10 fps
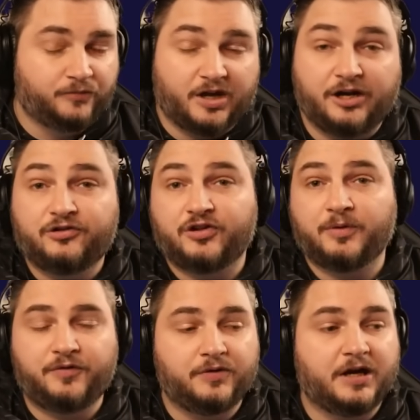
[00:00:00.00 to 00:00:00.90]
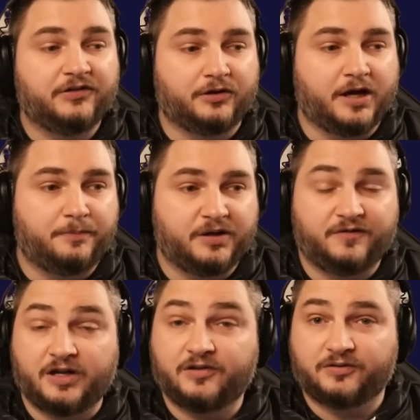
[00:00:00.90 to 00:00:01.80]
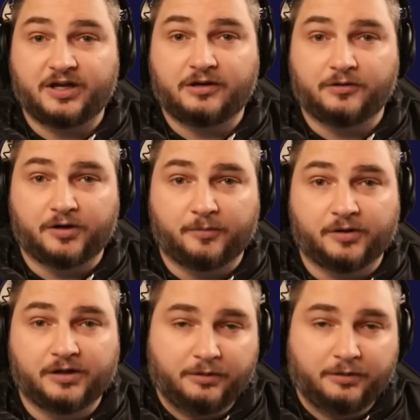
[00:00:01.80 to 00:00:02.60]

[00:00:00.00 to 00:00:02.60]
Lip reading: I know some of you guys are not big fans of Cyclone Armor,